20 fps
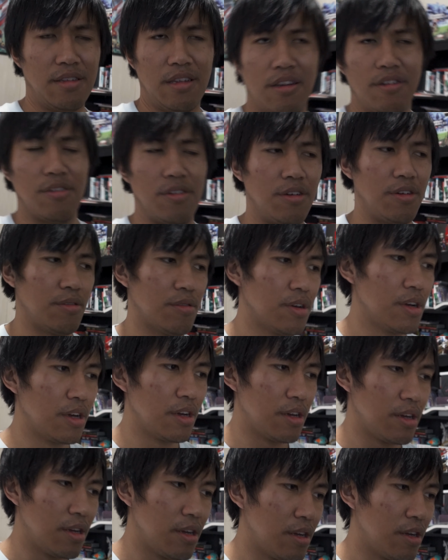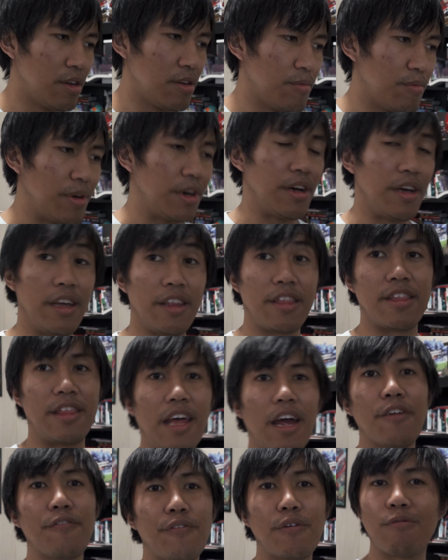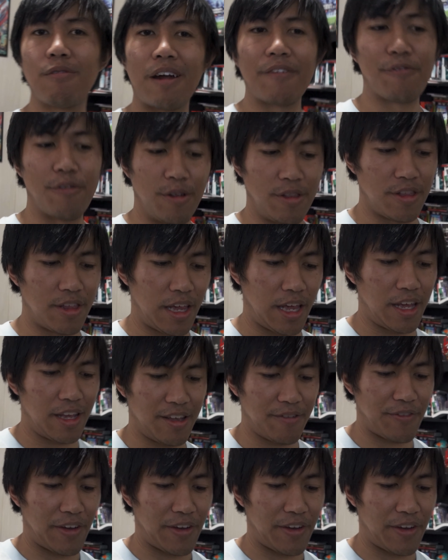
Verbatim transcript: I don't know. But it's there for reference sake.